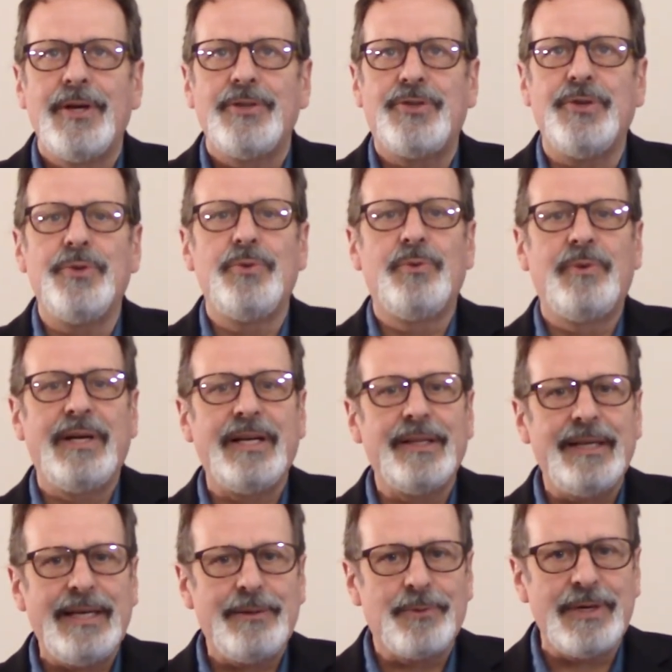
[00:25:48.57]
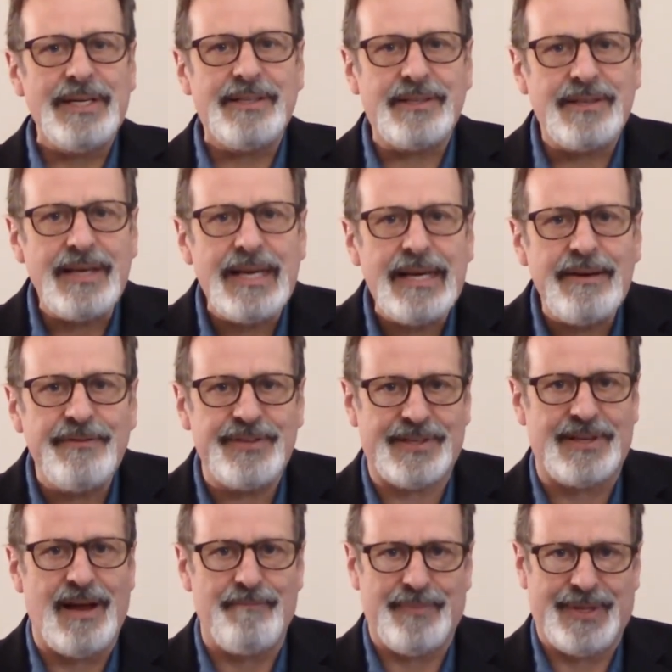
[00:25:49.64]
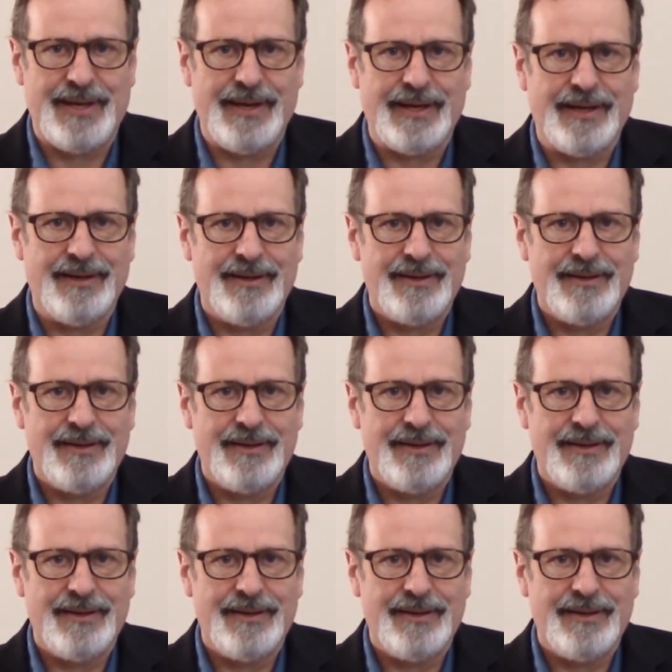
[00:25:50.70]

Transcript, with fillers: to really receive something